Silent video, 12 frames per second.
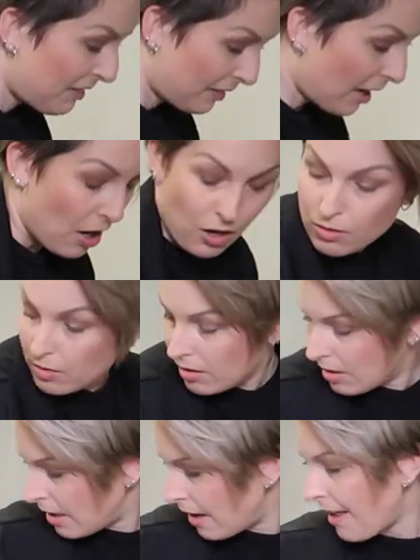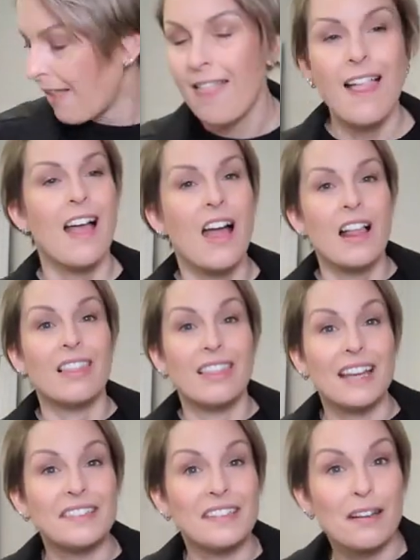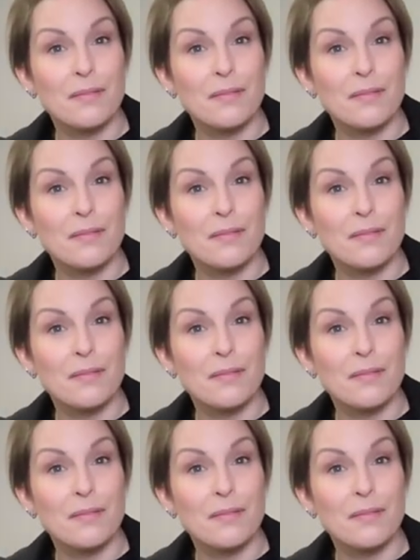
So let's